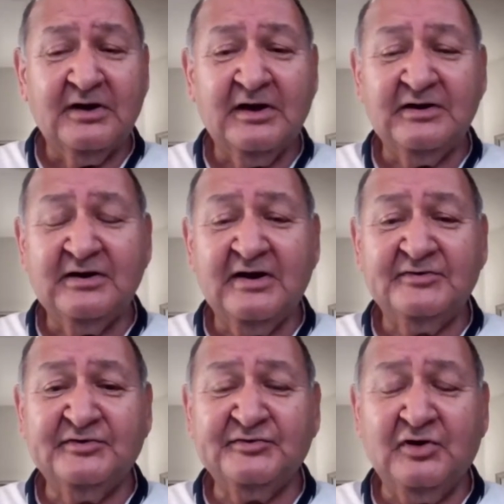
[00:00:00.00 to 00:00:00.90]
And as
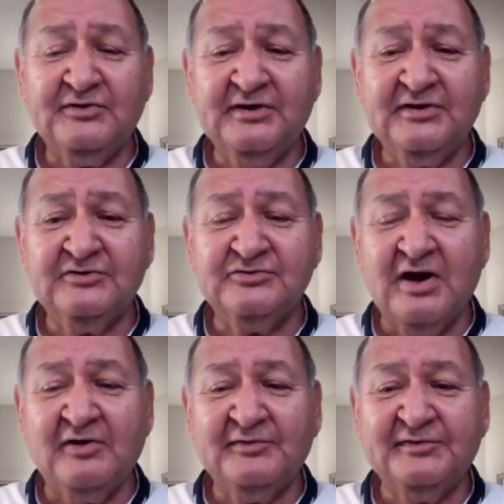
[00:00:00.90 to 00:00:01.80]
you start to get
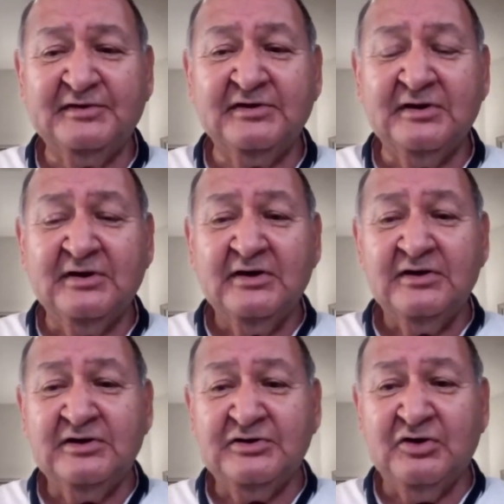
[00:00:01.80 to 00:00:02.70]
drowsy,
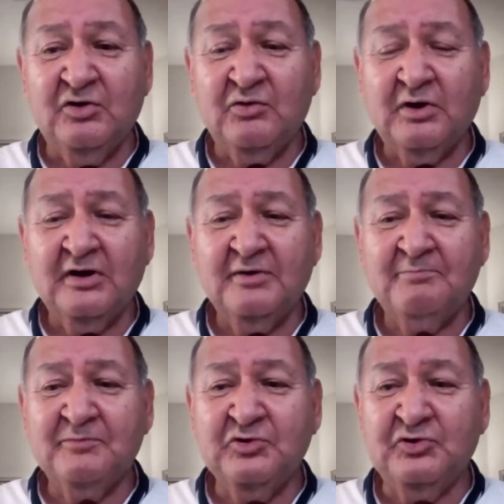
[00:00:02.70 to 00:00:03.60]
you know,
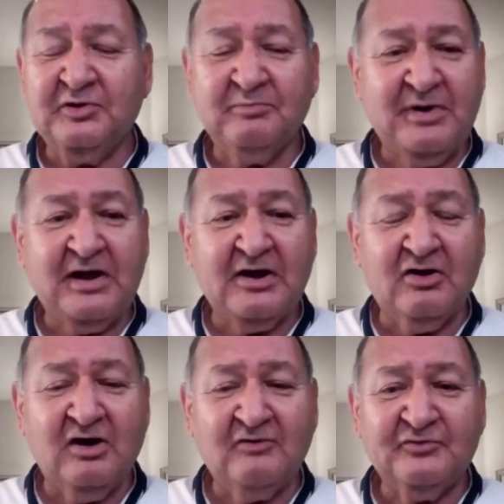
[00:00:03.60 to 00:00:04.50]
you can back
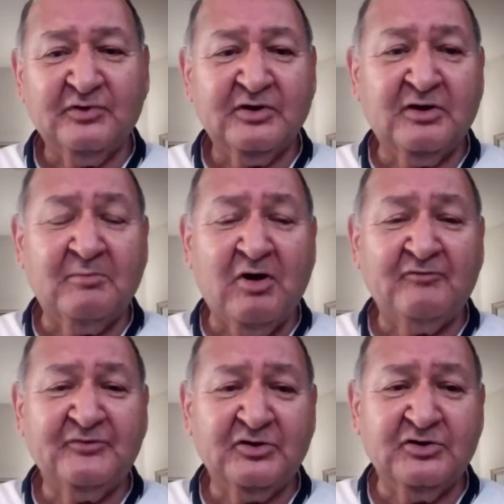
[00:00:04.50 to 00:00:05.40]
off or come
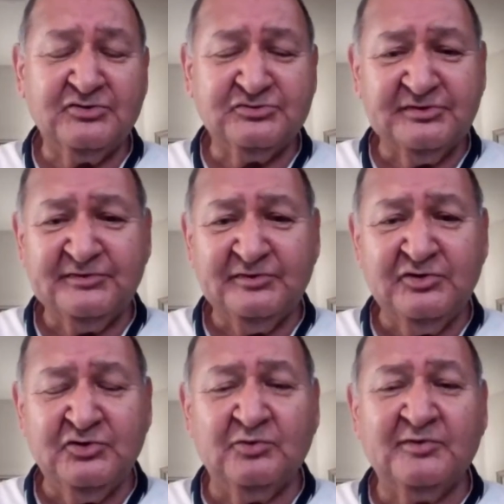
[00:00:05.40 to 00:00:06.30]
off your cushion so
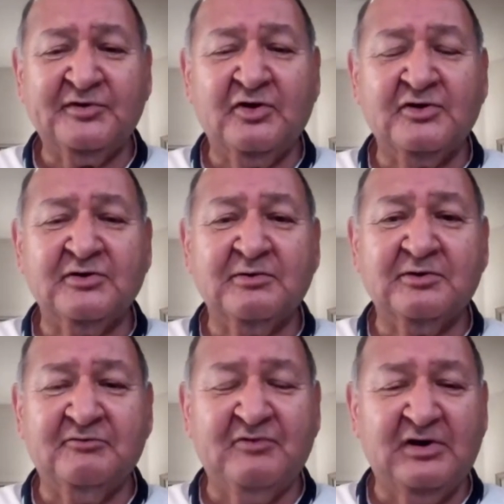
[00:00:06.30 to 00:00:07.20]
you don't start
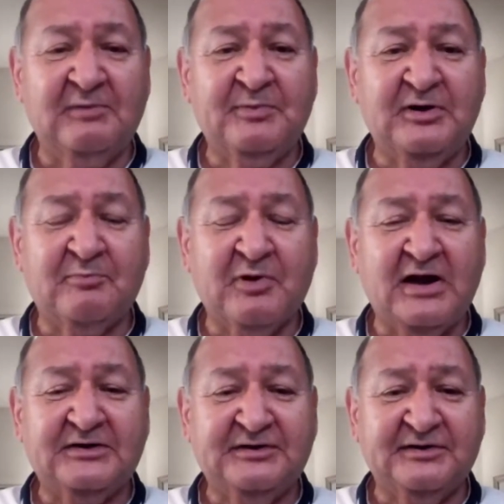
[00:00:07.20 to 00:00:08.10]
developing a
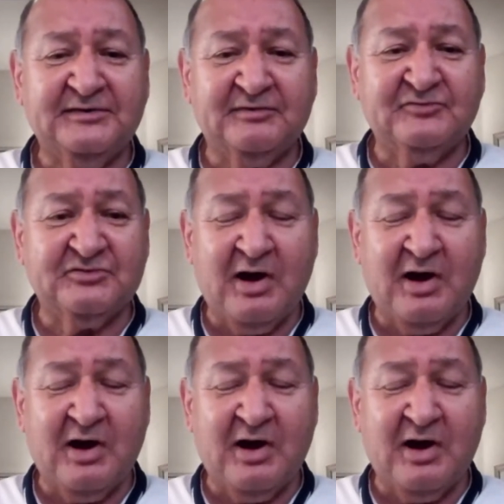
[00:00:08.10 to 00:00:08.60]
practice of